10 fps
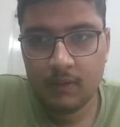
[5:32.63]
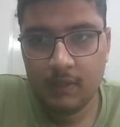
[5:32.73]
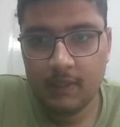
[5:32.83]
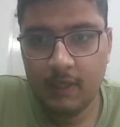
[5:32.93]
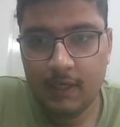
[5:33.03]

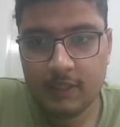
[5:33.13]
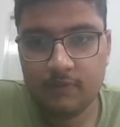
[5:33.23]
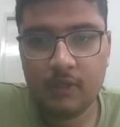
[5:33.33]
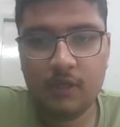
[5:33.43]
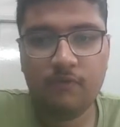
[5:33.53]
Yeah, it's
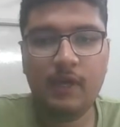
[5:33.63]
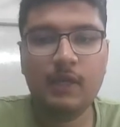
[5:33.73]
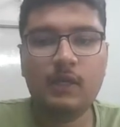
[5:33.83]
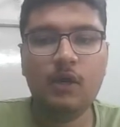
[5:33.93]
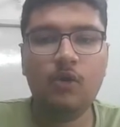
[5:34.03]
working
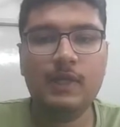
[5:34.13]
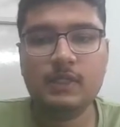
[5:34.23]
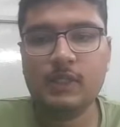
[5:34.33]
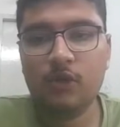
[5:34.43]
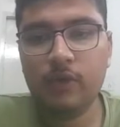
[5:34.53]
fine. Now let's
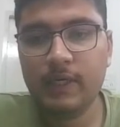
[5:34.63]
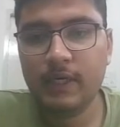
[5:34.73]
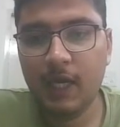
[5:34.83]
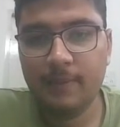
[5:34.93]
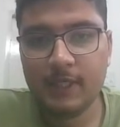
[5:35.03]
calculate the
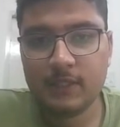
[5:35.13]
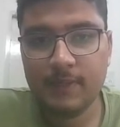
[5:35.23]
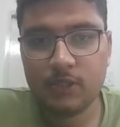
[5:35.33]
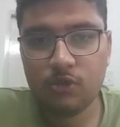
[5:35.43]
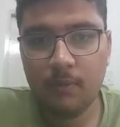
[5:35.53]
time and
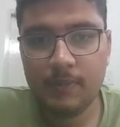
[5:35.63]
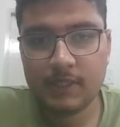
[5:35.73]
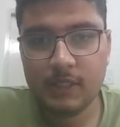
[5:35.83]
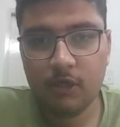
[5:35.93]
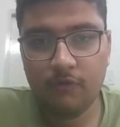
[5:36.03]
space
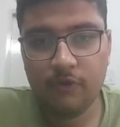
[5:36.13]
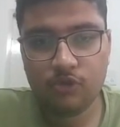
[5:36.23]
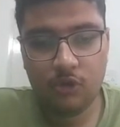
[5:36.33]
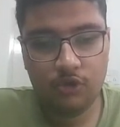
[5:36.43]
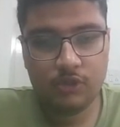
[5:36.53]
complexity of our
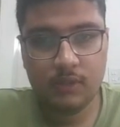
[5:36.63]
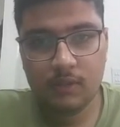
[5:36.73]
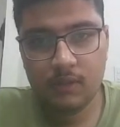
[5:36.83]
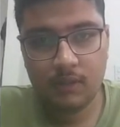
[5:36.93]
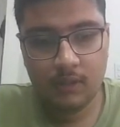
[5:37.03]

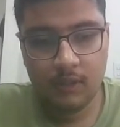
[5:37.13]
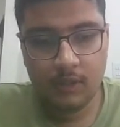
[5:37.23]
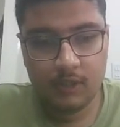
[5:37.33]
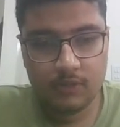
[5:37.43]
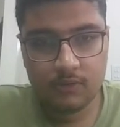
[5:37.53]
solution.
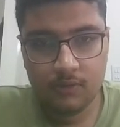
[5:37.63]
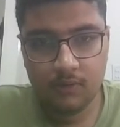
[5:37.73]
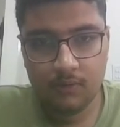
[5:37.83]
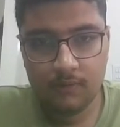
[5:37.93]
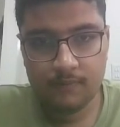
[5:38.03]

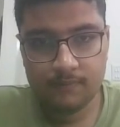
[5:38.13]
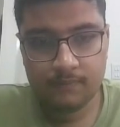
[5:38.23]
So